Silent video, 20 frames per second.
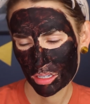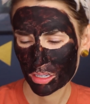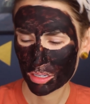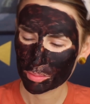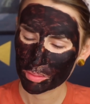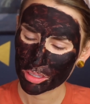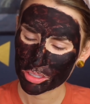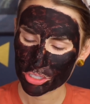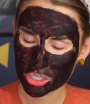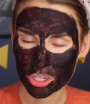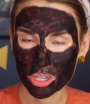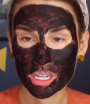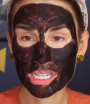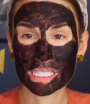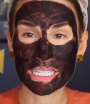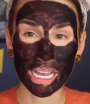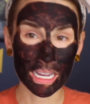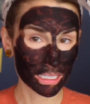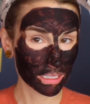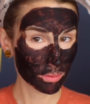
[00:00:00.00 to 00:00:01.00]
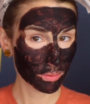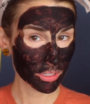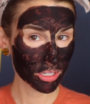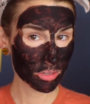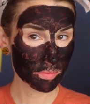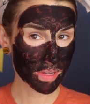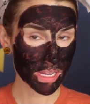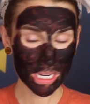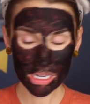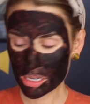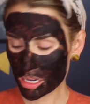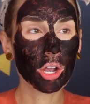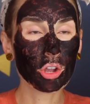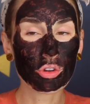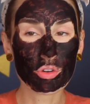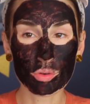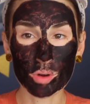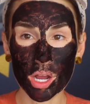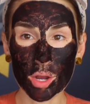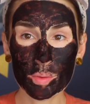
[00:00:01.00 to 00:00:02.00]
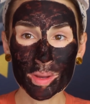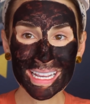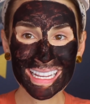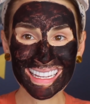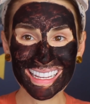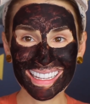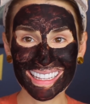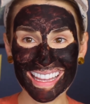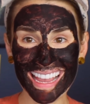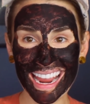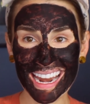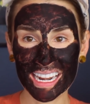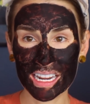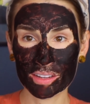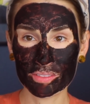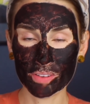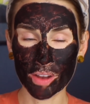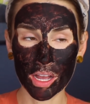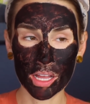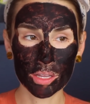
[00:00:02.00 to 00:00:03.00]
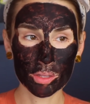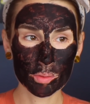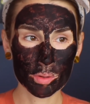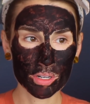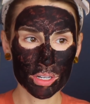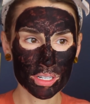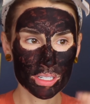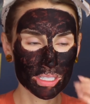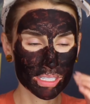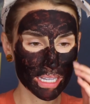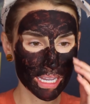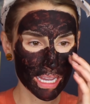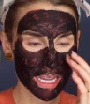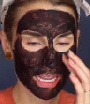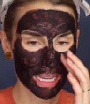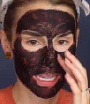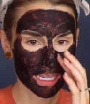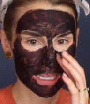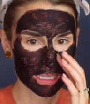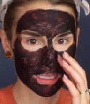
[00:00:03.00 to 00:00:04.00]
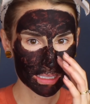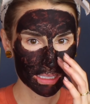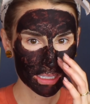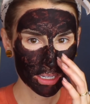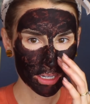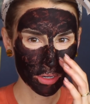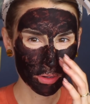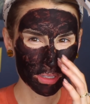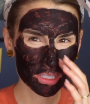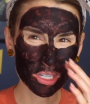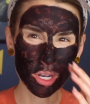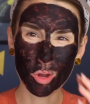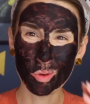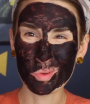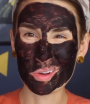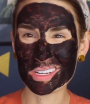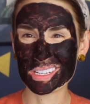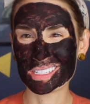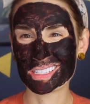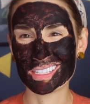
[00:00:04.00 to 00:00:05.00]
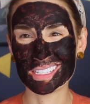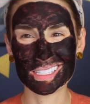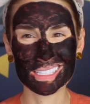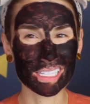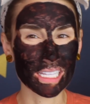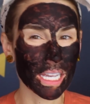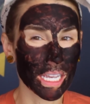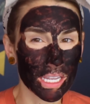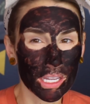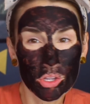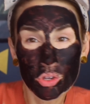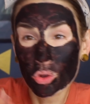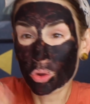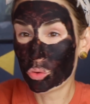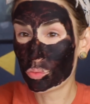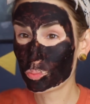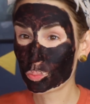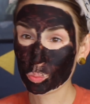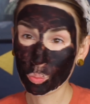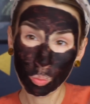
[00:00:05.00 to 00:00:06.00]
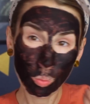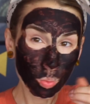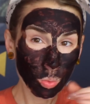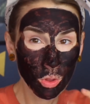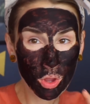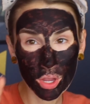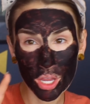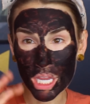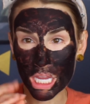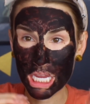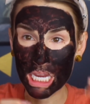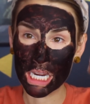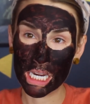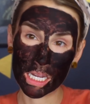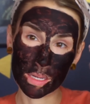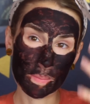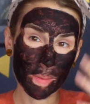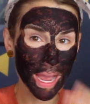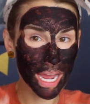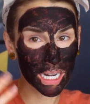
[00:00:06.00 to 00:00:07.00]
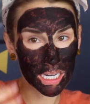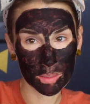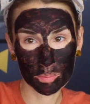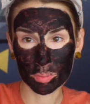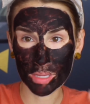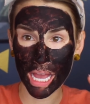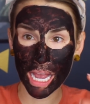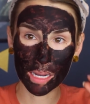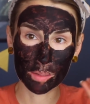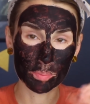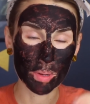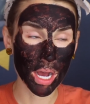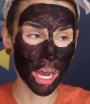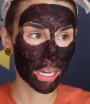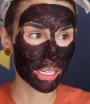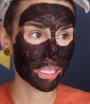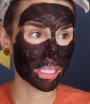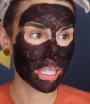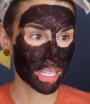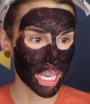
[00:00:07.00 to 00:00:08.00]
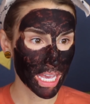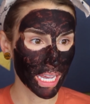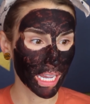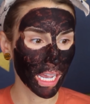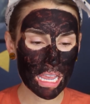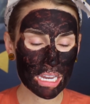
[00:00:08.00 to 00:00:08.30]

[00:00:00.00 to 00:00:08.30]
I'm not sure exactly what you mean. Growing and gaining followers is, you know, it's always this like enigmatic black box thing.